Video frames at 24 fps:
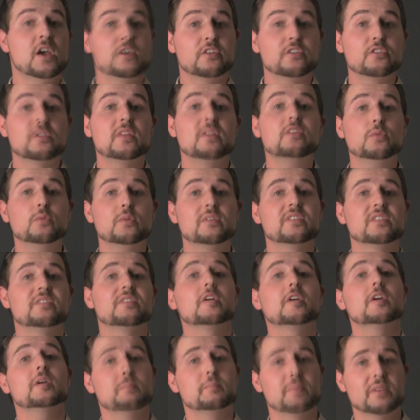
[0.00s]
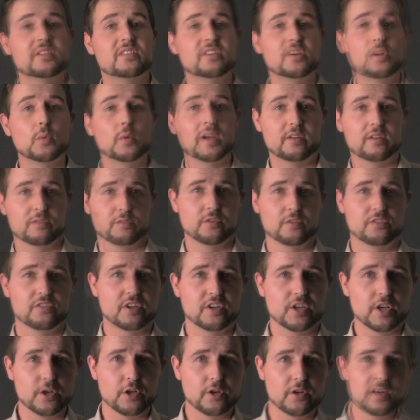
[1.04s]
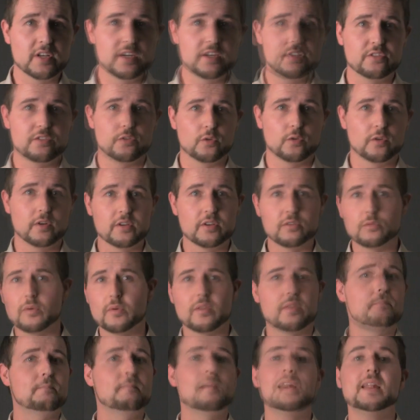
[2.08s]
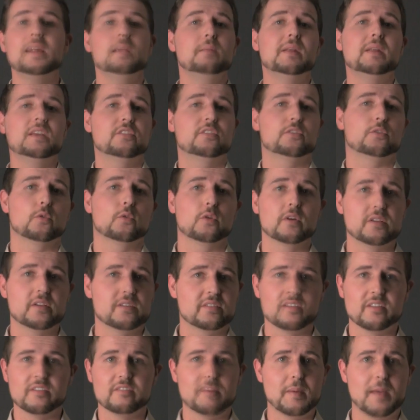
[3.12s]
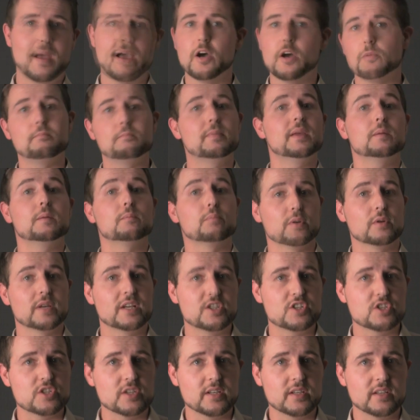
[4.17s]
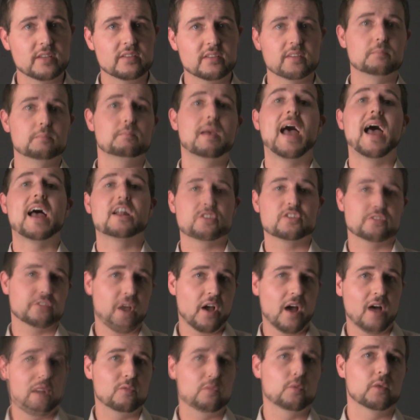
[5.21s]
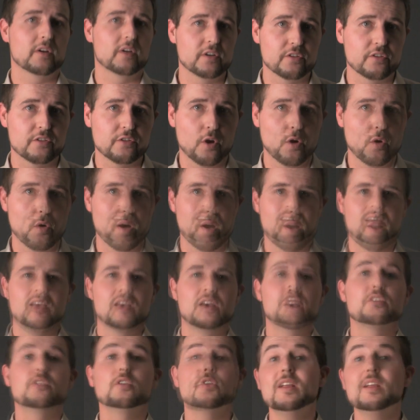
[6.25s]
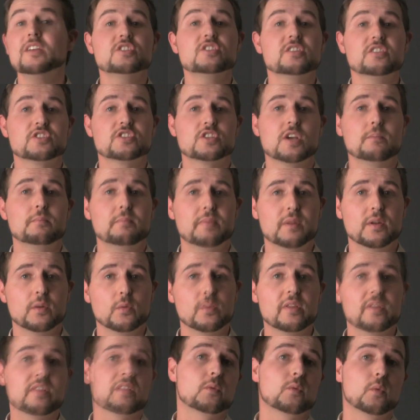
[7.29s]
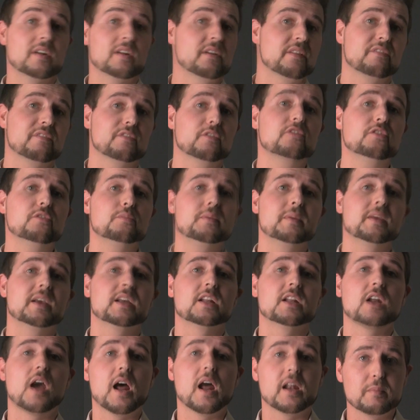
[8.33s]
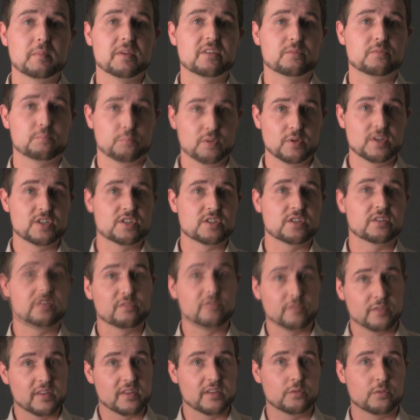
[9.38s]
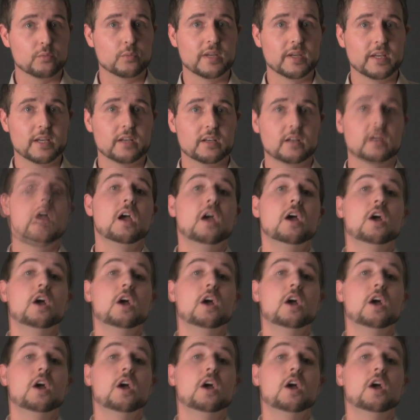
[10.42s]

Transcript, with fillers: So this was a very busy week for security stories with many, many stories about big breaches and patch software and so on. So let's just jump in with the, one of the first big anonymous breaches for this week.